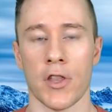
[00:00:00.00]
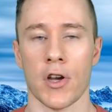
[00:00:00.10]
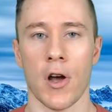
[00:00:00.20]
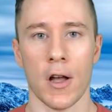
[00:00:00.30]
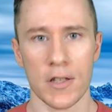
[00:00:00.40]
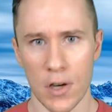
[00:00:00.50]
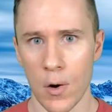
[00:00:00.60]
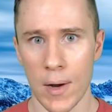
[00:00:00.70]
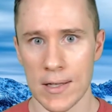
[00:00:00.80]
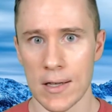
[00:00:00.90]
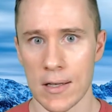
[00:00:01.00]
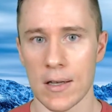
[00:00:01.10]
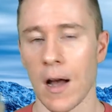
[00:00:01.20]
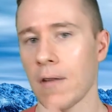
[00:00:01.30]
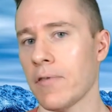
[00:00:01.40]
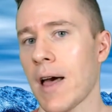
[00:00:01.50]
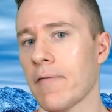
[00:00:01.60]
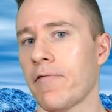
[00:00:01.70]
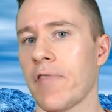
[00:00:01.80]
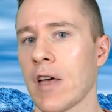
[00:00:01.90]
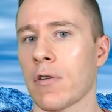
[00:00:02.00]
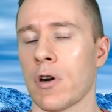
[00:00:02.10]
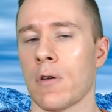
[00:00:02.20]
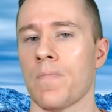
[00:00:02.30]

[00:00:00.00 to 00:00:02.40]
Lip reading: consequences of that failure.